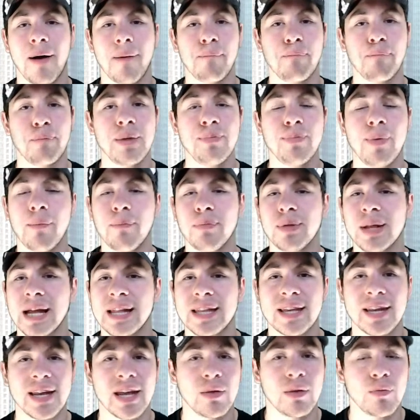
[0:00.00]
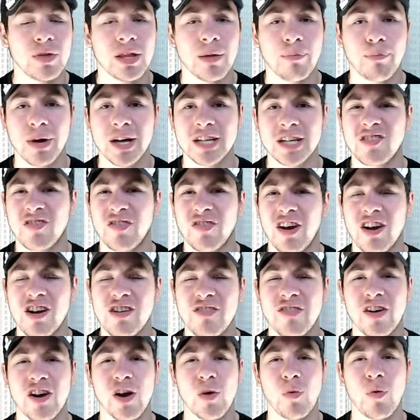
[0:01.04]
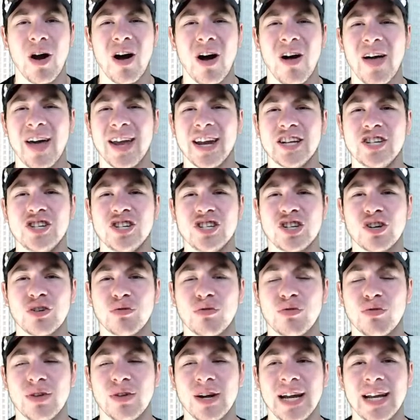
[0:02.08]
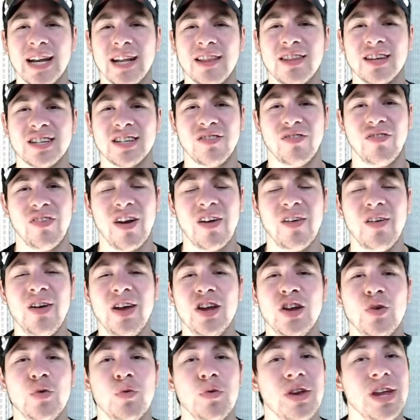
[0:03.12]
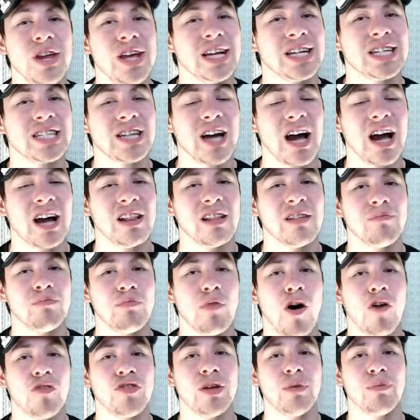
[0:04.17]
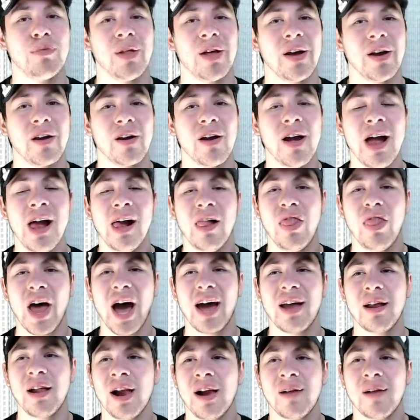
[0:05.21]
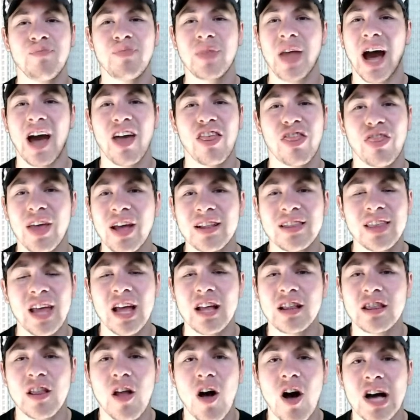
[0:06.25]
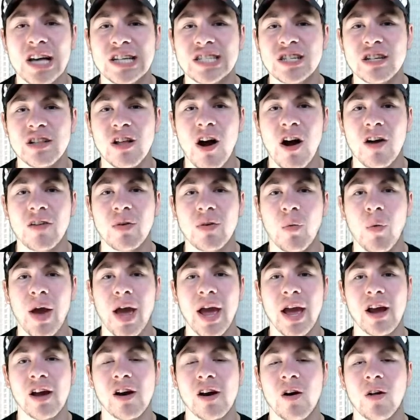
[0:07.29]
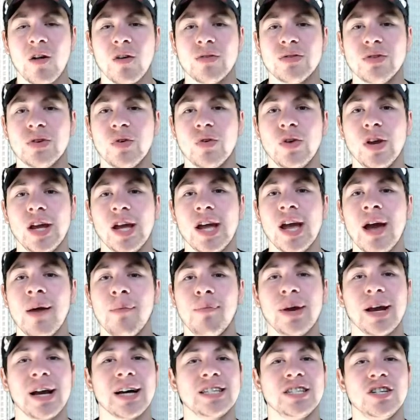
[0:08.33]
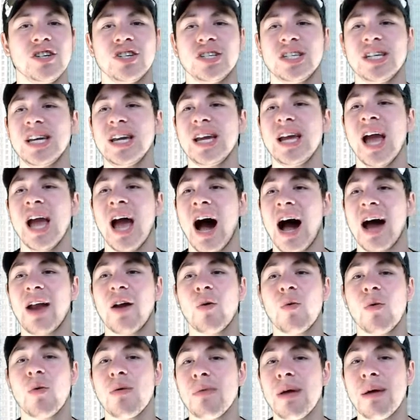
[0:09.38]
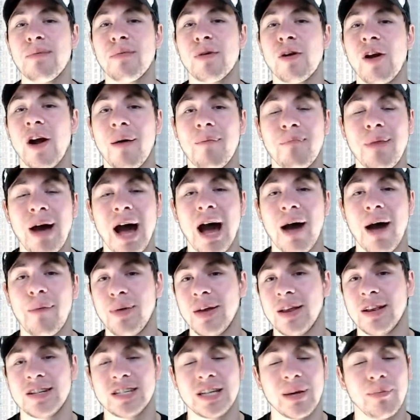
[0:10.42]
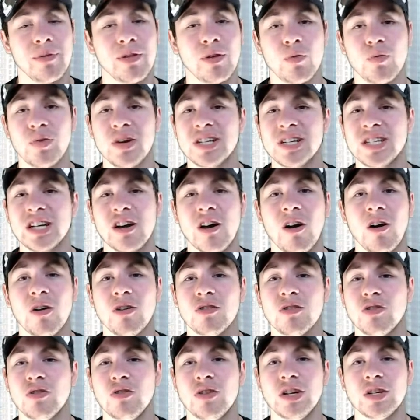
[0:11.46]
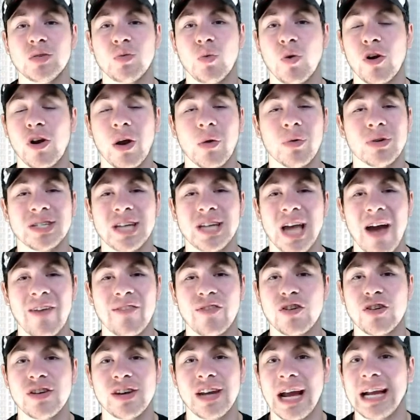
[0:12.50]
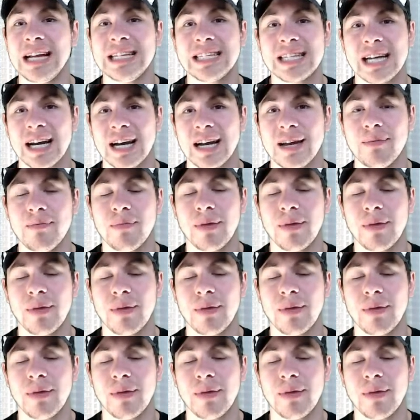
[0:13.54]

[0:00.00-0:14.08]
people blended in with the bus very, very well, and it just created this very unique style of multiplayer that I think they lost along the way in Call of Duty, because you see, I don't remember a map in some of the recent Call of Duties where it was ever nighttime.